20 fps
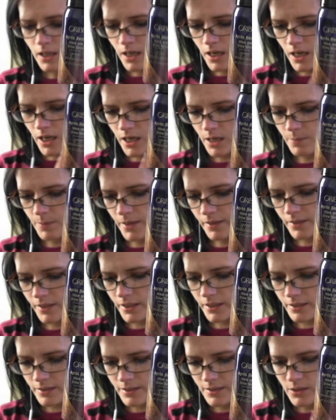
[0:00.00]
I think
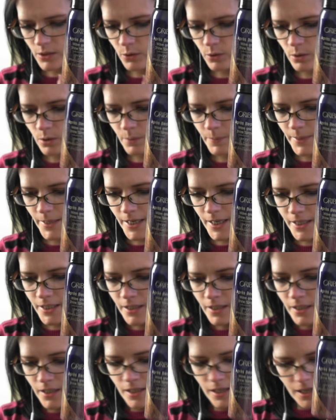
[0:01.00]
this is Oribe
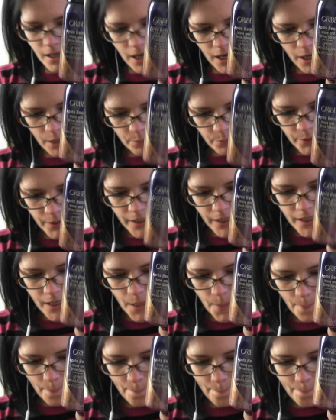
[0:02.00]
Apres
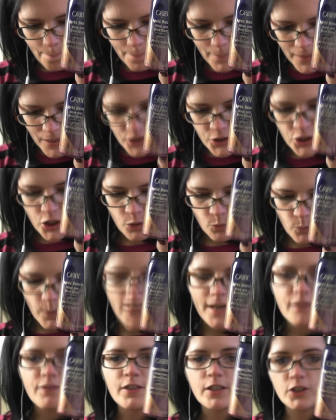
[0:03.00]
Beach
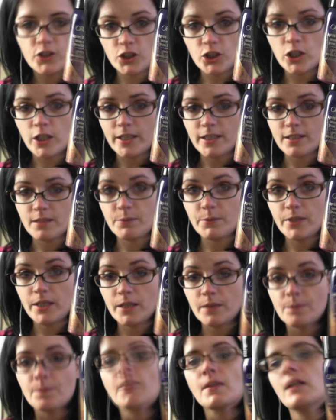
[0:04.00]
Wave Shine Spray.
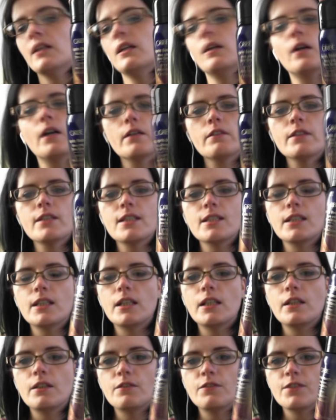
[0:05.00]
Now I
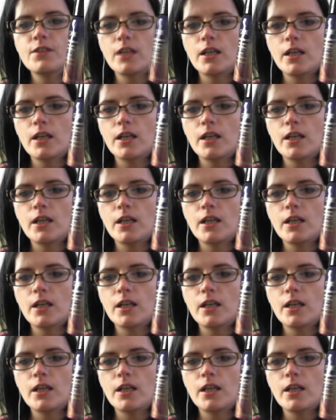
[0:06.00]
received